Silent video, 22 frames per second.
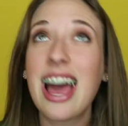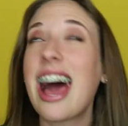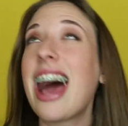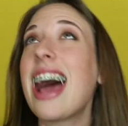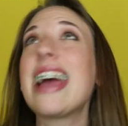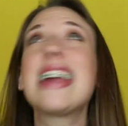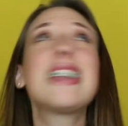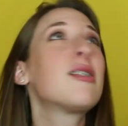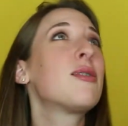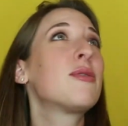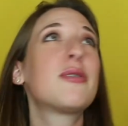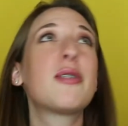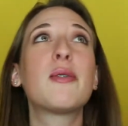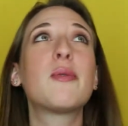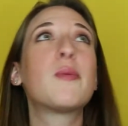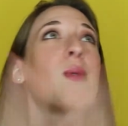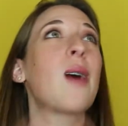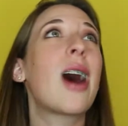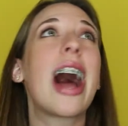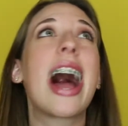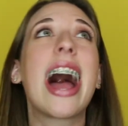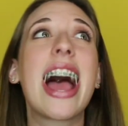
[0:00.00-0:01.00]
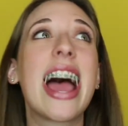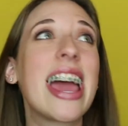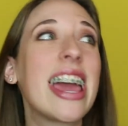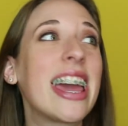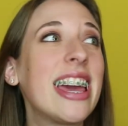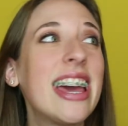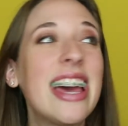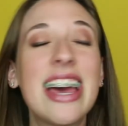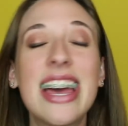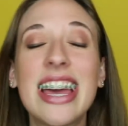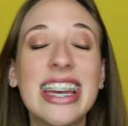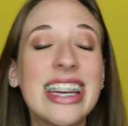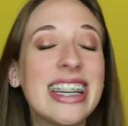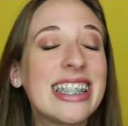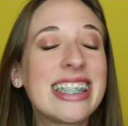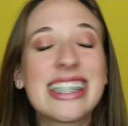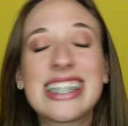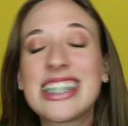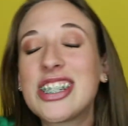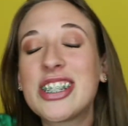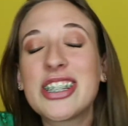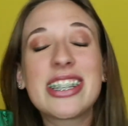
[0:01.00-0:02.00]
I don't know why.
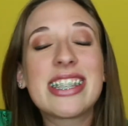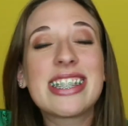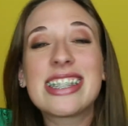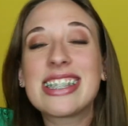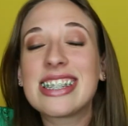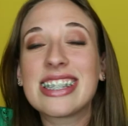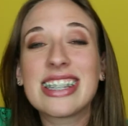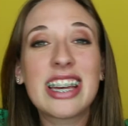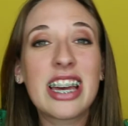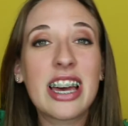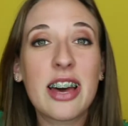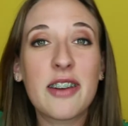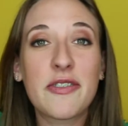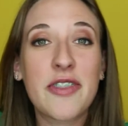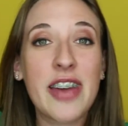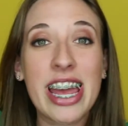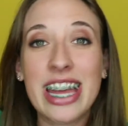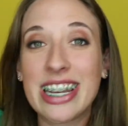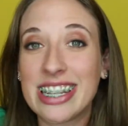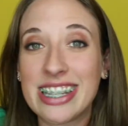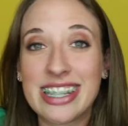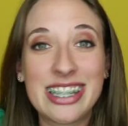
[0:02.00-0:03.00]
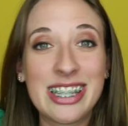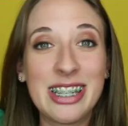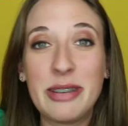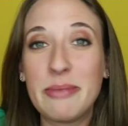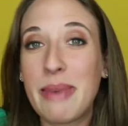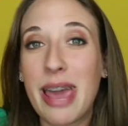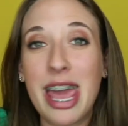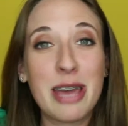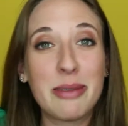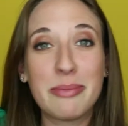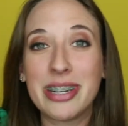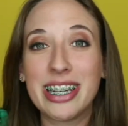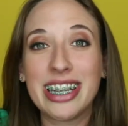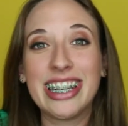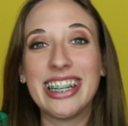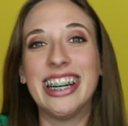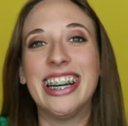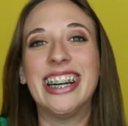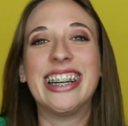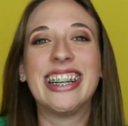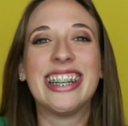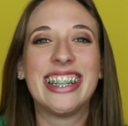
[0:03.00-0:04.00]
It's just a fantasy
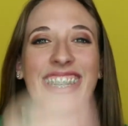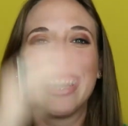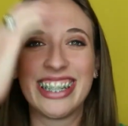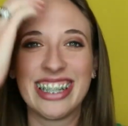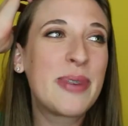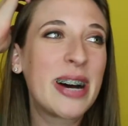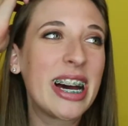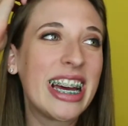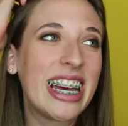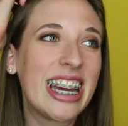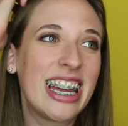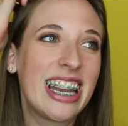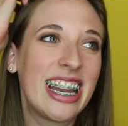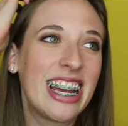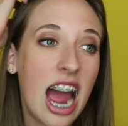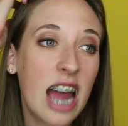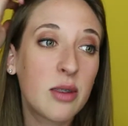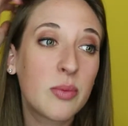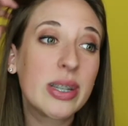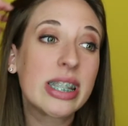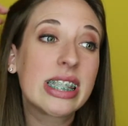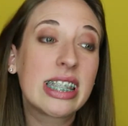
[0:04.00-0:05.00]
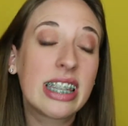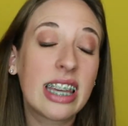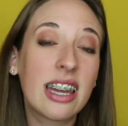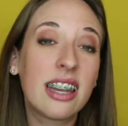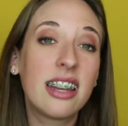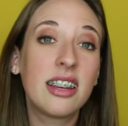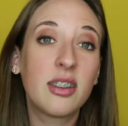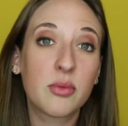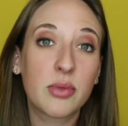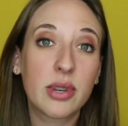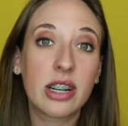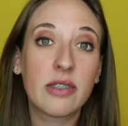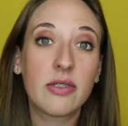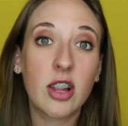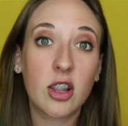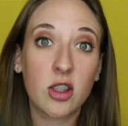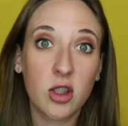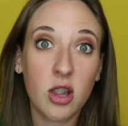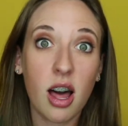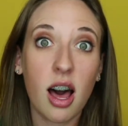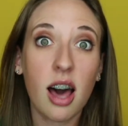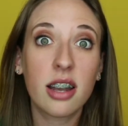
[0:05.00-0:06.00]
maybe. But I was getting rid of a
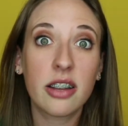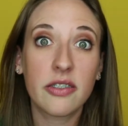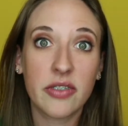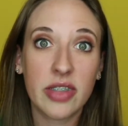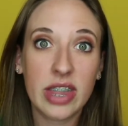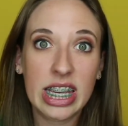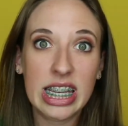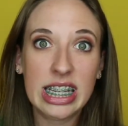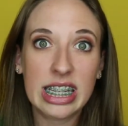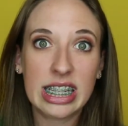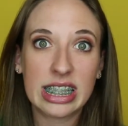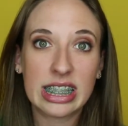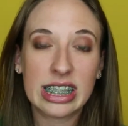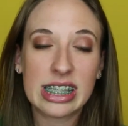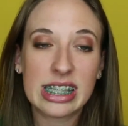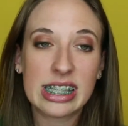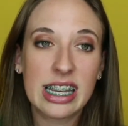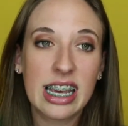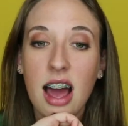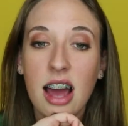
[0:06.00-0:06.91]
lot of things.